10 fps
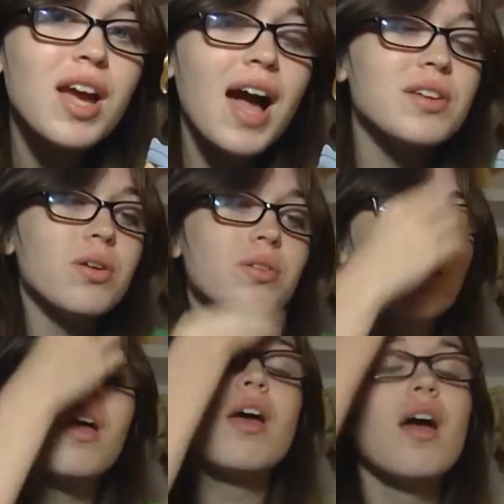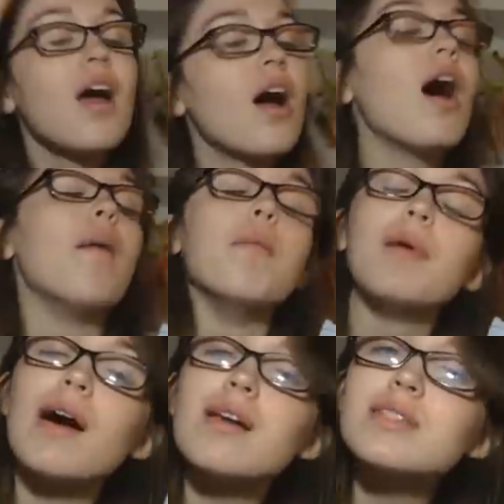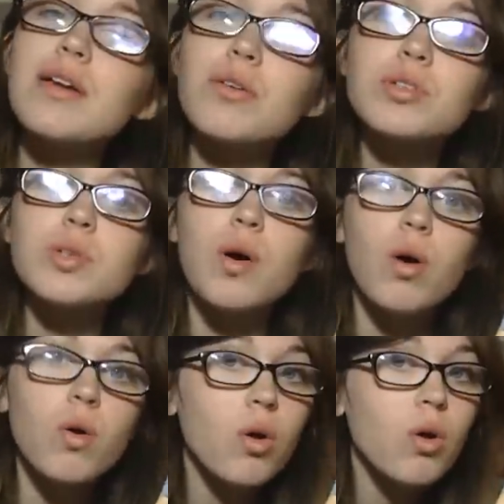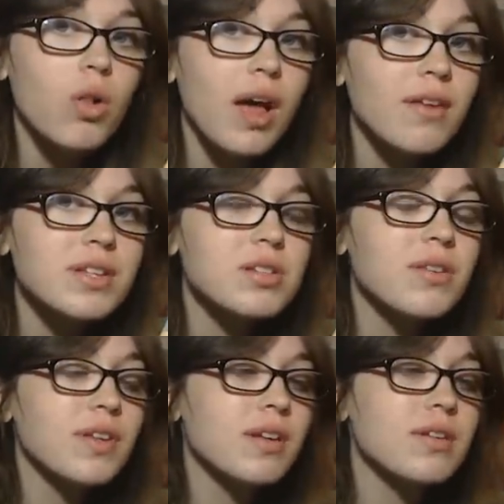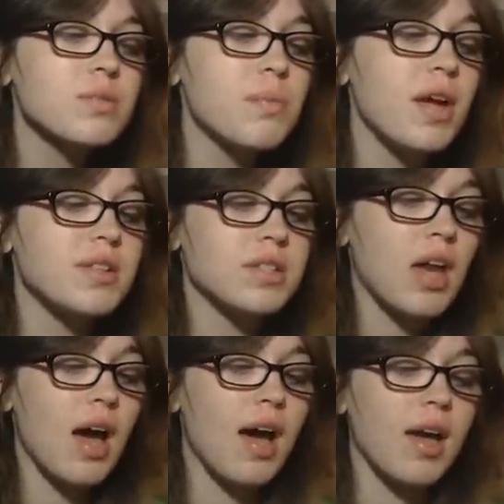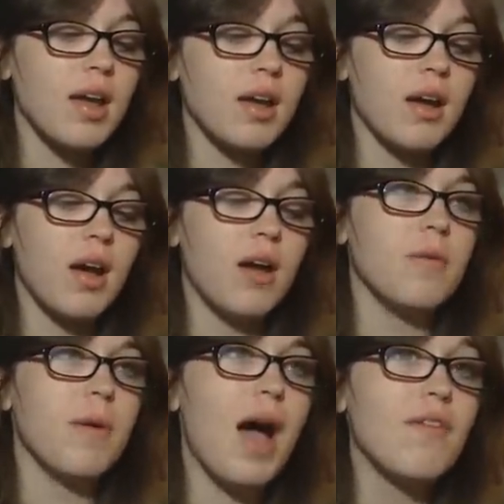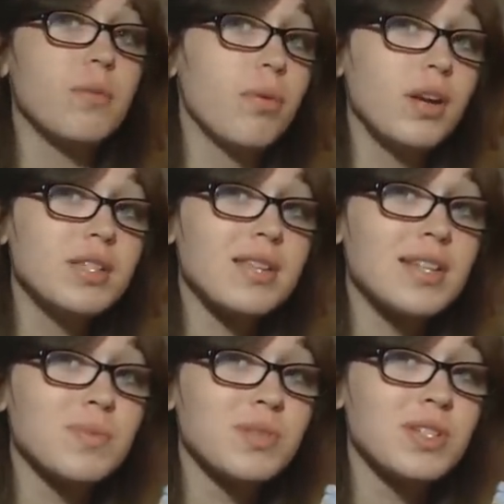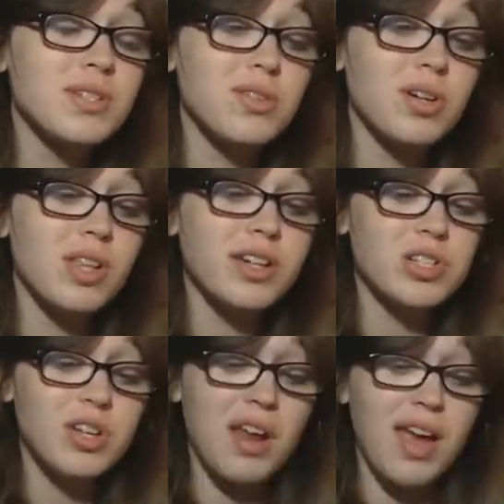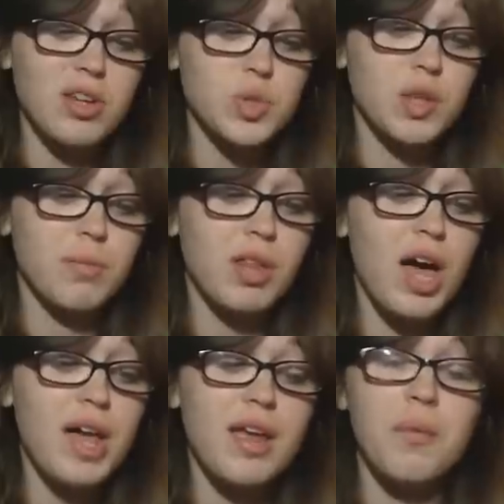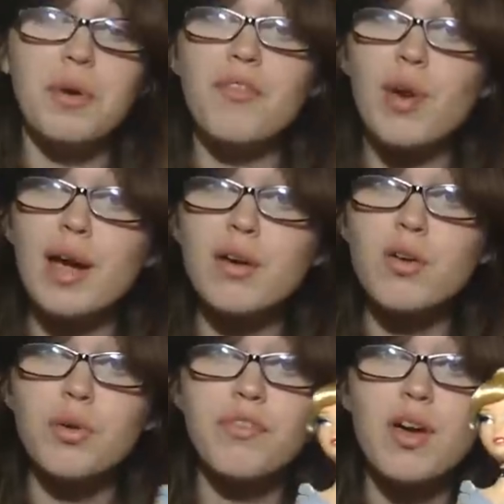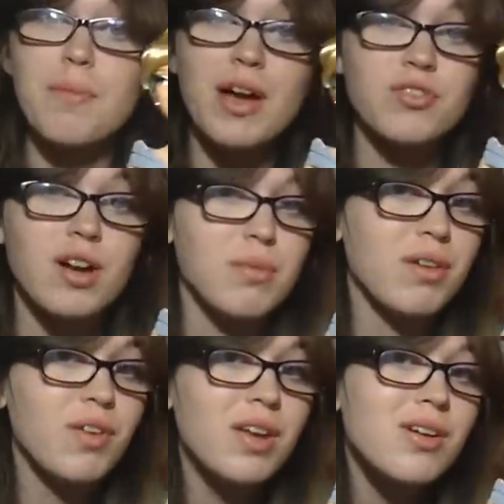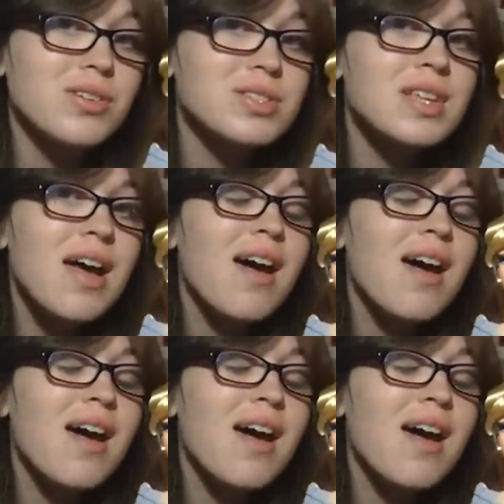I don't. I'm gonna be honest, I don't do a whole whole lot of Disney videos, but I um, have a pretty sizable Disney doll collection. I enjoy them a lot, and whenever I get a hold of them, I try to make videos.